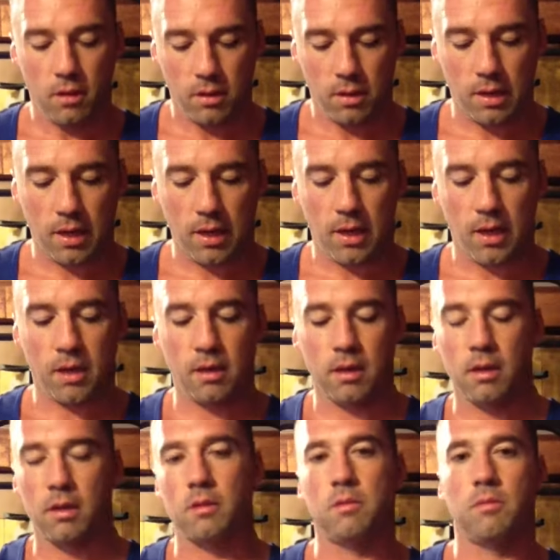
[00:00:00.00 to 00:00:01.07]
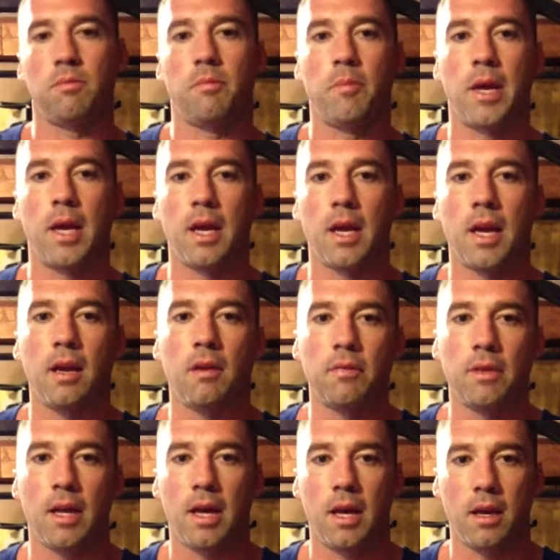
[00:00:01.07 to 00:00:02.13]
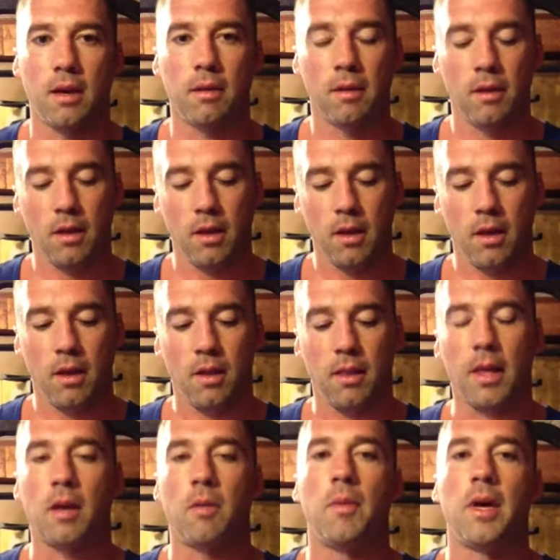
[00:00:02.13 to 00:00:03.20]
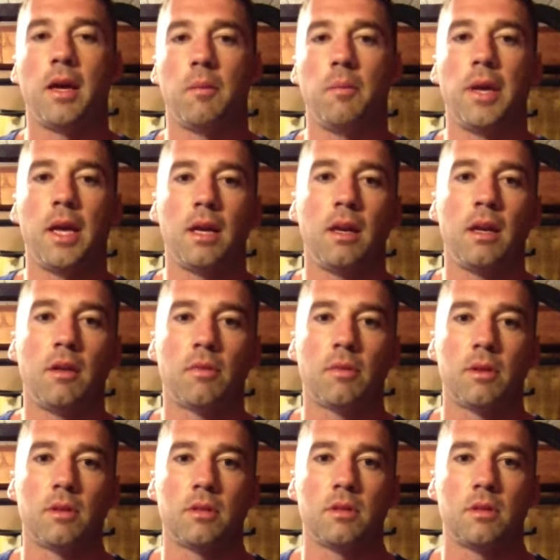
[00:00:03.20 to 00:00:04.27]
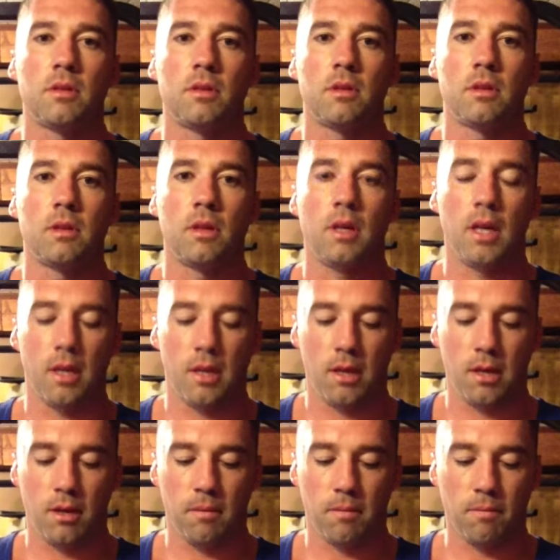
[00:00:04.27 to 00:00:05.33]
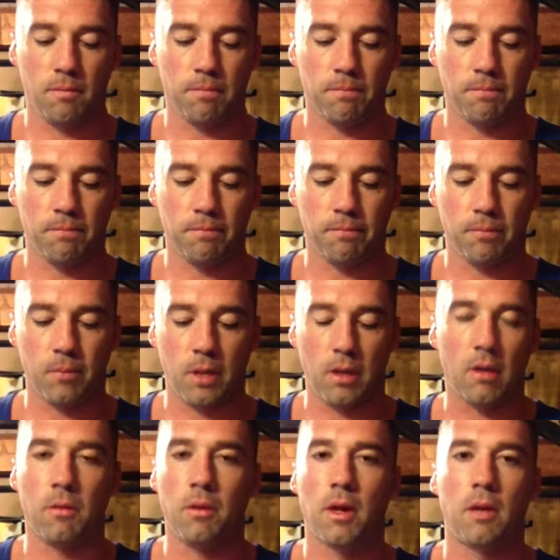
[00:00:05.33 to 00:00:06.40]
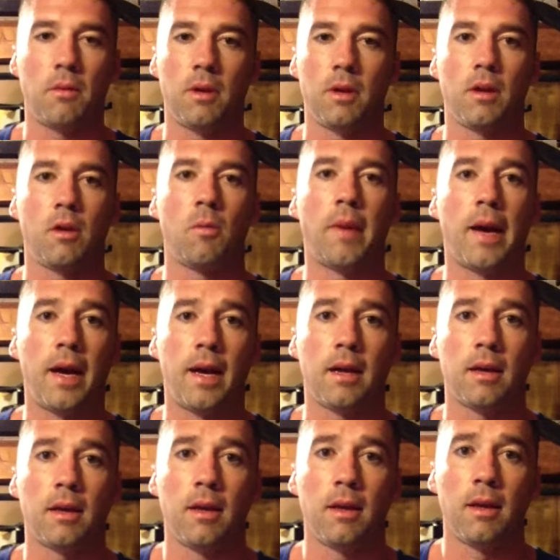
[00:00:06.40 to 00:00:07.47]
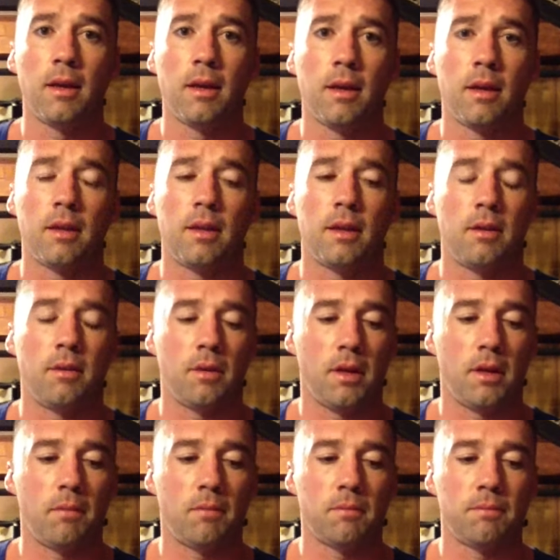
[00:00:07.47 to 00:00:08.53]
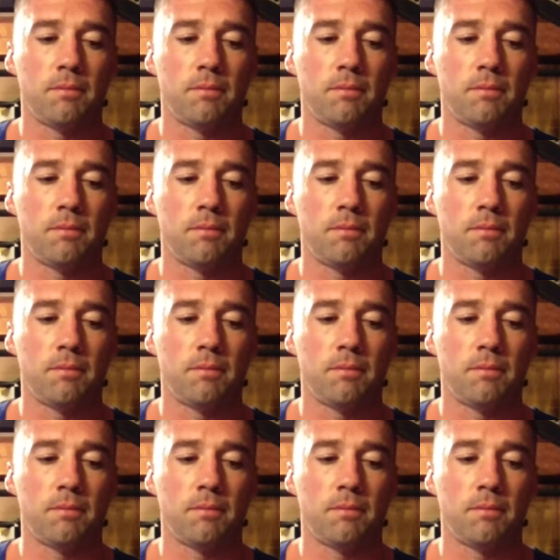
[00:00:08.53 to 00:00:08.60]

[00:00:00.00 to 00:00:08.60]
like a, you know, pancake flat. That'll make a big difference in, you know, I wouldn't go back to